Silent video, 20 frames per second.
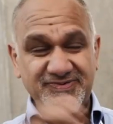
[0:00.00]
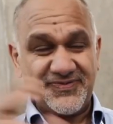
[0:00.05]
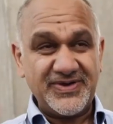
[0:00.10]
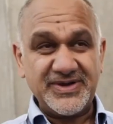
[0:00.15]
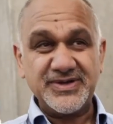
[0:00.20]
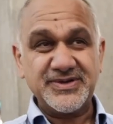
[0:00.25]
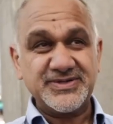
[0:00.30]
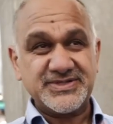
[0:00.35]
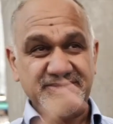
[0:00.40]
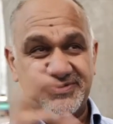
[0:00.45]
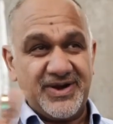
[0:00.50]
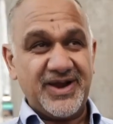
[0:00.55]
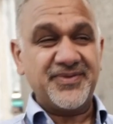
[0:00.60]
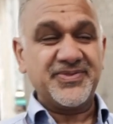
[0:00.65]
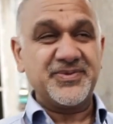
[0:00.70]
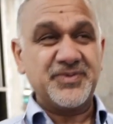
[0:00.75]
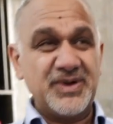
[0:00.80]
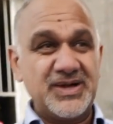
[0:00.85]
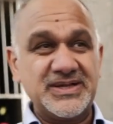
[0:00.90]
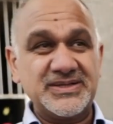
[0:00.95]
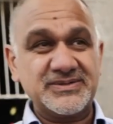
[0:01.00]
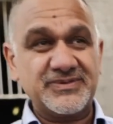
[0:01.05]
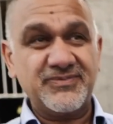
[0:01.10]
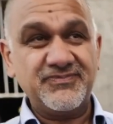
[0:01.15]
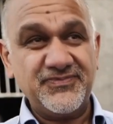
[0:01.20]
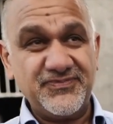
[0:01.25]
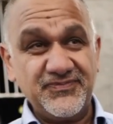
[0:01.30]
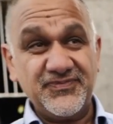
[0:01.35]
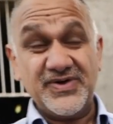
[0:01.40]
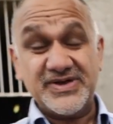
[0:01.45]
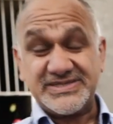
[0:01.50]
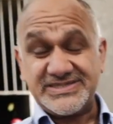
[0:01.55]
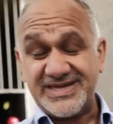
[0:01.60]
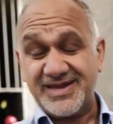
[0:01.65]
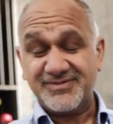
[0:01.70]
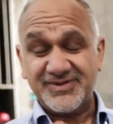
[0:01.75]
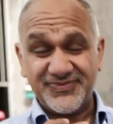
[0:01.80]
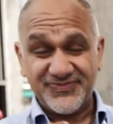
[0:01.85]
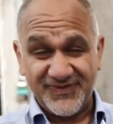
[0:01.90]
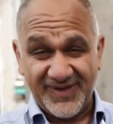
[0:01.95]
venues around the world. Firstly,
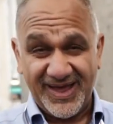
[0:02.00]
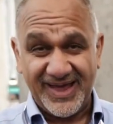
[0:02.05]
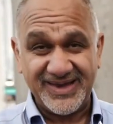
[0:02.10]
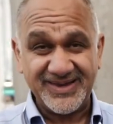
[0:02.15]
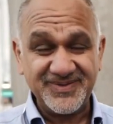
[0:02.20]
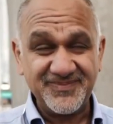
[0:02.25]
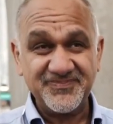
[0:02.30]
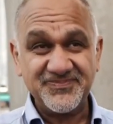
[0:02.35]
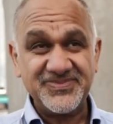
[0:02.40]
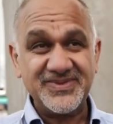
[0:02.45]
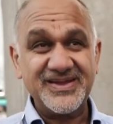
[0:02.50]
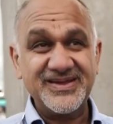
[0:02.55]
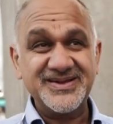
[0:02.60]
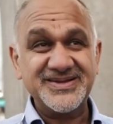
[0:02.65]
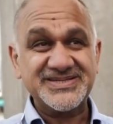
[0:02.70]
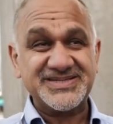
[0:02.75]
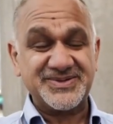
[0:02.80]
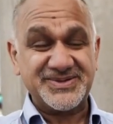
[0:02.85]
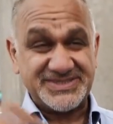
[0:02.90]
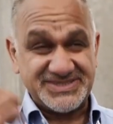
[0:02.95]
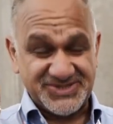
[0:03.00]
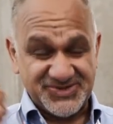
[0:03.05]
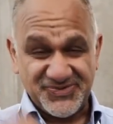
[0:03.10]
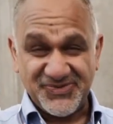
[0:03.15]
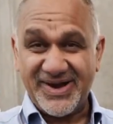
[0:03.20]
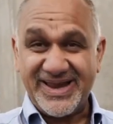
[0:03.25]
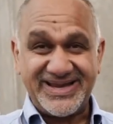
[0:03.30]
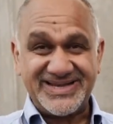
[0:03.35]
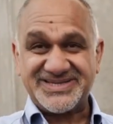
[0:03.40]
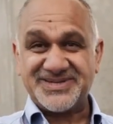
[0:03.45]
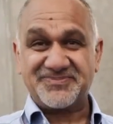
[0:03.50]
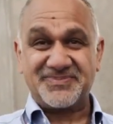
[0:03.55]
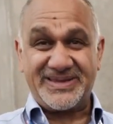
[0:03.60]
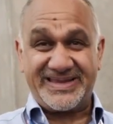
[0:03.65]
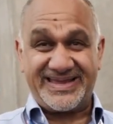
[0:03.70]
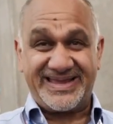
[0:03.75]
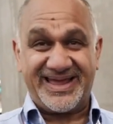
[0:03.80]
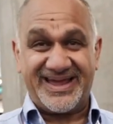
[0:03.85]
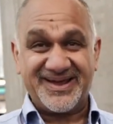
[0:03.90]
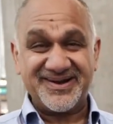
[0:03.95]
I'm a fan, so it's great to
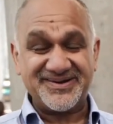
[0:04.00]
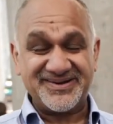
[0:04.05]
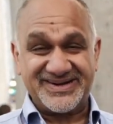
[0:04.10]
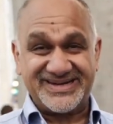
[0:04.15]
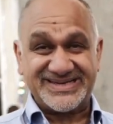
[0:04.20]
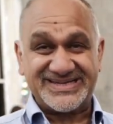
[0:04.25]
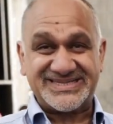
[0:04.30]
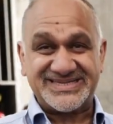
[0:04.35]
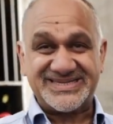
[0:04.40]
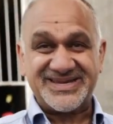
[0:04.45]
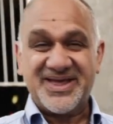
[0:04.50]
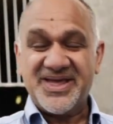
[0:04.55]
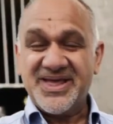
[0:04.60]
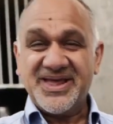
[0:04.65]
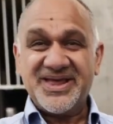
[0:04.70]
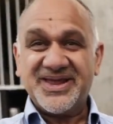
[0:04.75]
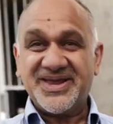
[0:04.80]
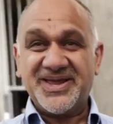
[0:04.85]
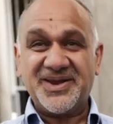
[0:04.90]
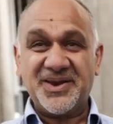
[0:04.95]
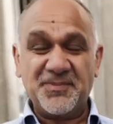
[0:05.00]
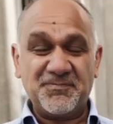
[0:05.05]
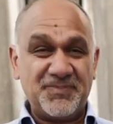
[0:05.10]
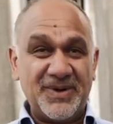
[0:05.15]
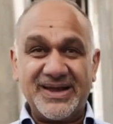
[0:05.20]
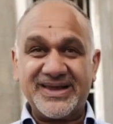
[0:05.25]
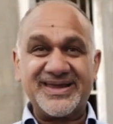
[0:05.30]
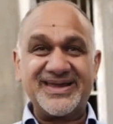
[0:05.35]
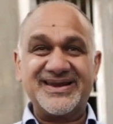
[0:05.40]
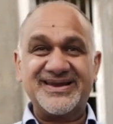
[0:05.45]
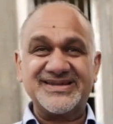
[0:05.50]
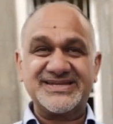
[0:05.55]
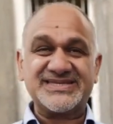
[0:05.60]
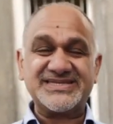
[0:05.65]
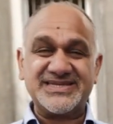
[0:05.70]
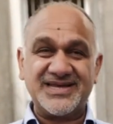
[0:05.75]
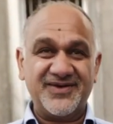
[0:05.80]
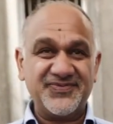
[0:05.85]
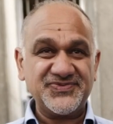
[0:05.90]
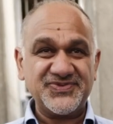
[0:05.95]
be here, and it's bucket list
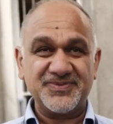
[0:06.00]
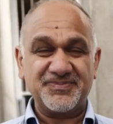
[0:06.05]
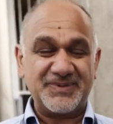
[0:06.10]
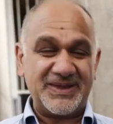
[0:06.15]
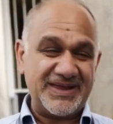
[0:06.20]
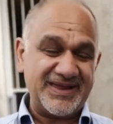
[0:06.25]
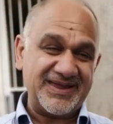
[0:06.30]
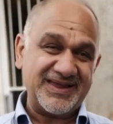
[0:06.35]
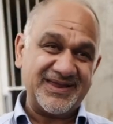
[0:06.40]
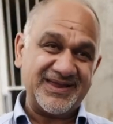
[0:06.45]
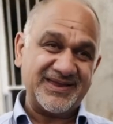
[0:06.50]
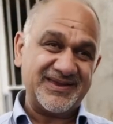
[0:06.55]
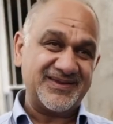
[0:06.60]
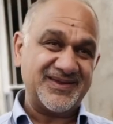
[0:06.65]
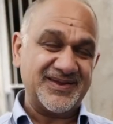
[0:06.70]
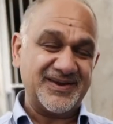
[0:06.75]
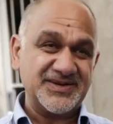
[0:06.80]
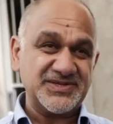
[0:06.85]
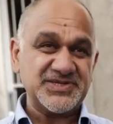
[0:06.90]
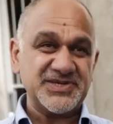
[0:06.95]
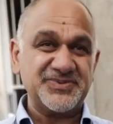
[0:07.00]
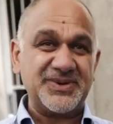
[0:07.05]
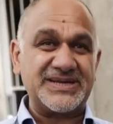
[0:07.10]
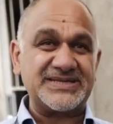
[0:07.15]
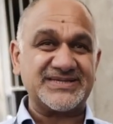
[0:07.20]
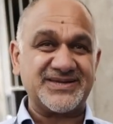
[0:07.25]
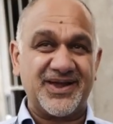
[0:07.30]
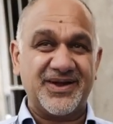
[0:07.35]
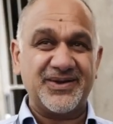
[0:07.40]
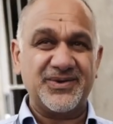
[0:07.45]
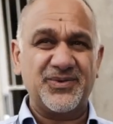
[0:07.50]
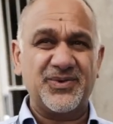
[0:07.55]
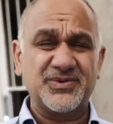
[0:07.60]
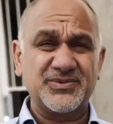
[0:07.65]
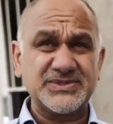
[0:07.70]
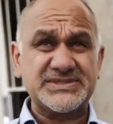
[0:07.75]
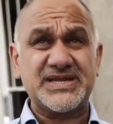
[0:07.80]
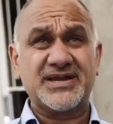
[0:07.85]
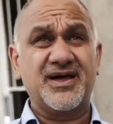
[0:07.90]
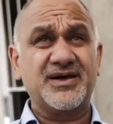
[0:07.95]
stuff to be. 2 weeks ago, or
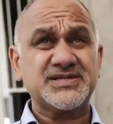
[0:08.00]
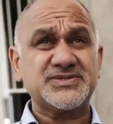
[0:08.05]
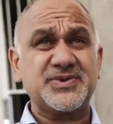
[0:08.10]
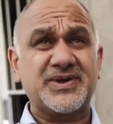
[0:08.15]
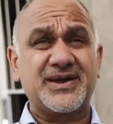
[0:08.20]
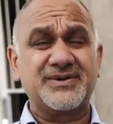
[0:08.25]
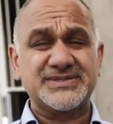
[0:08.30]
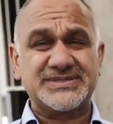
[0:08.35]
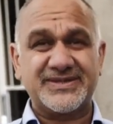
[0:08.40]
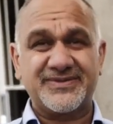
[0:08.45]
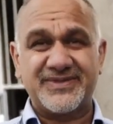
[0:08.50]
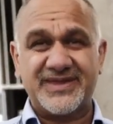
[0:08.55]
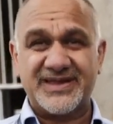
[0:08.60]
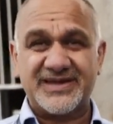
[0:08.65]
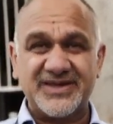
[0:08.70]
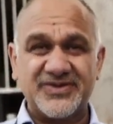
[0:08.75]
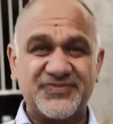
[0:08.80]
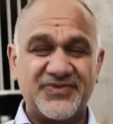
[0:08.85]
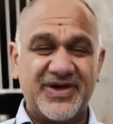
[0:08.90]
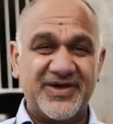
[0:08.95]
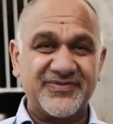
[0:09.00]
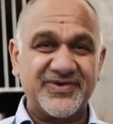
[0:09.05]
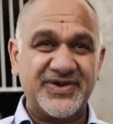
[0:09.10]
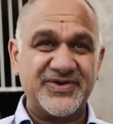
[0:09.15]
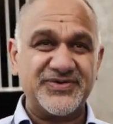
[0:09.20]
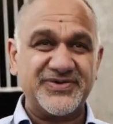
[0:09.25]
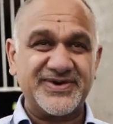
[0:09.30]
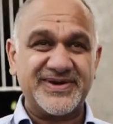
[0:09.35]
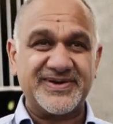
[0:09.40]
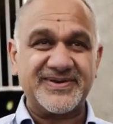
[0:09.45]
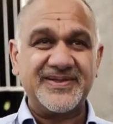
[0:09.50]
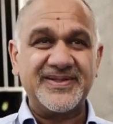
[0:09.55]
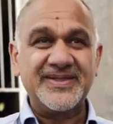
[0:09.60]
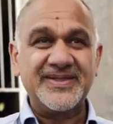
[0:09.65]
was it last week? I was at the Indy 500.